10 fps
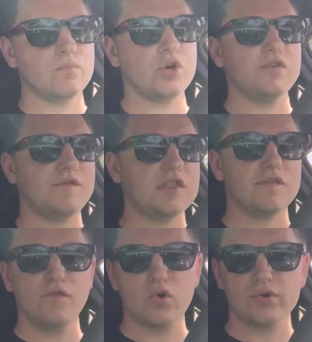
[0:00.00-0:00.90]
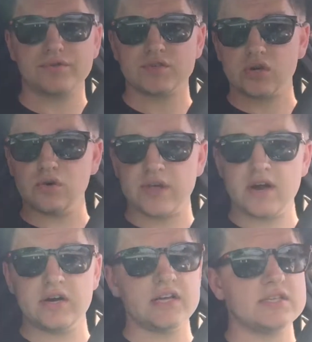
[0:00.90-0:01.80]
couldn't fit the 4th. So
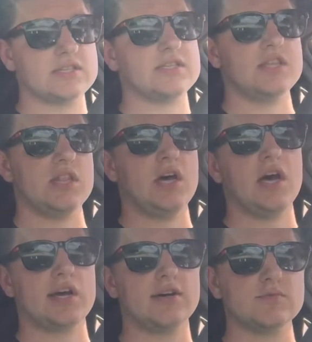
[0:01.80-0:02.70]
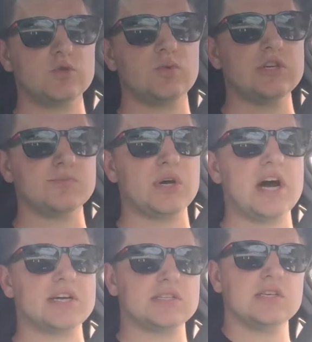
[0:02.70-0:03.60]
there it is. It's in the Cosmis wheels
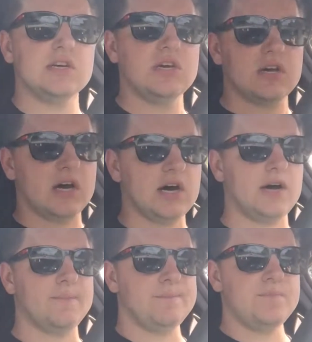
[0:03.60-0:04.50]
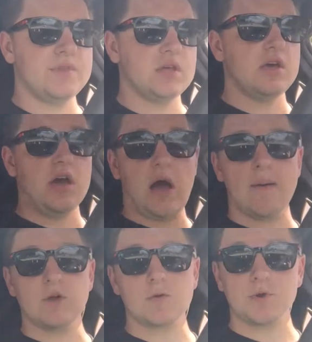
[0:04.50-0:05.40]
box.
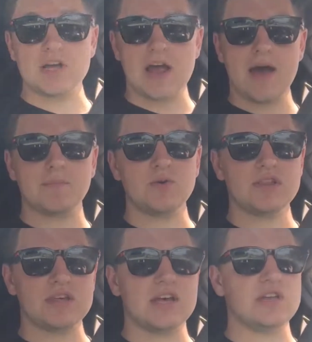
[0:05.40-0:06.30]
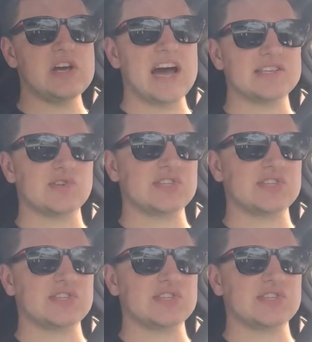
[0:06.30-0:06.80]
I'm really pretty happy with it. You guys will